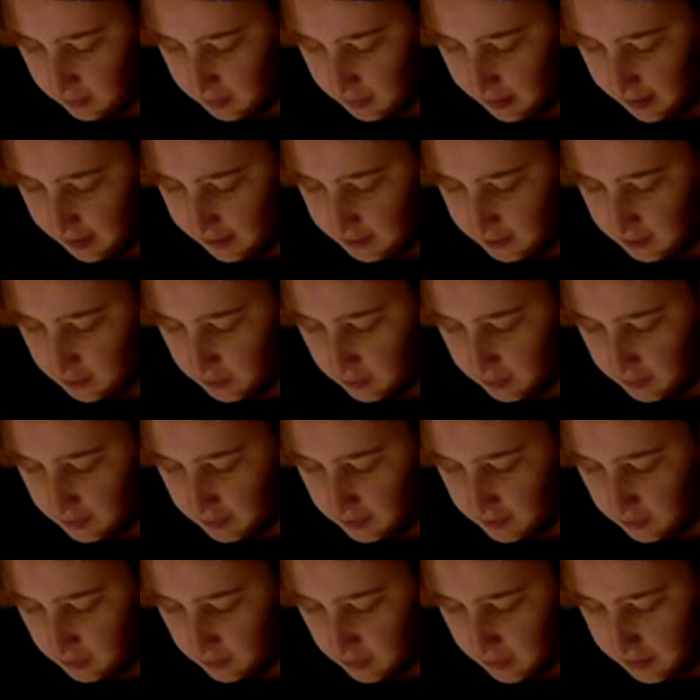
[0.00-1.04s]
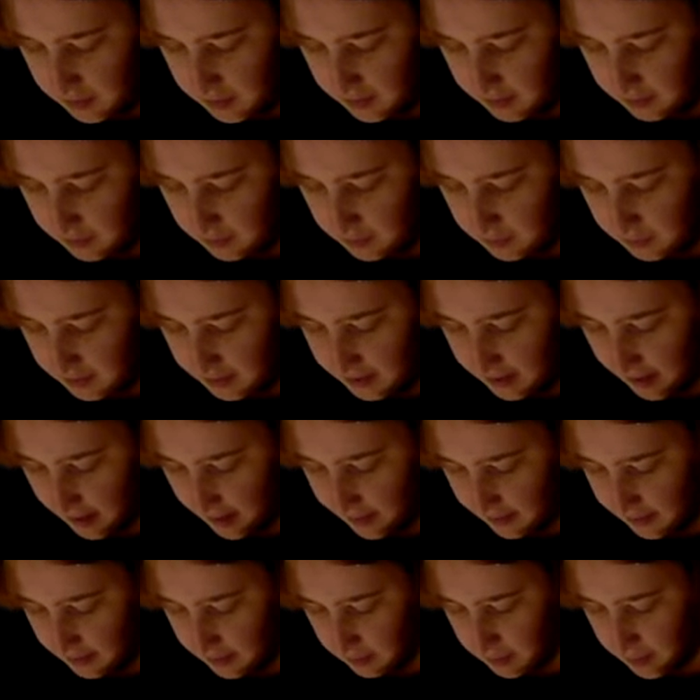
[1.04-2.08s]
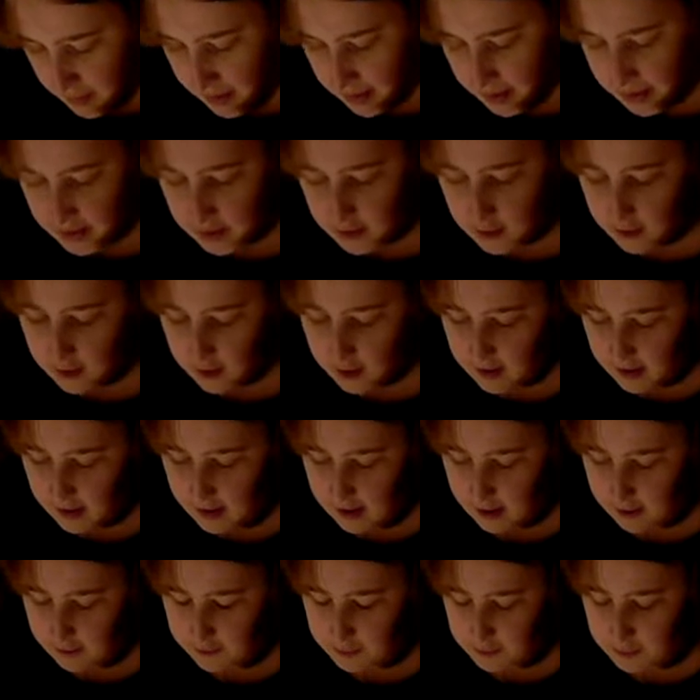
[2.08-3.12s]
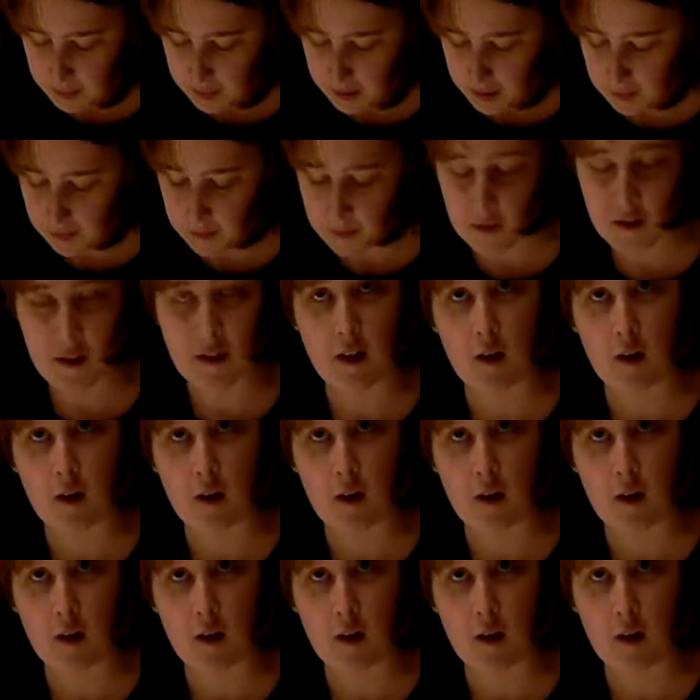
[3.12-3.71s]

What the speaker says: but as you can see with this metallic paint, you're going to have to put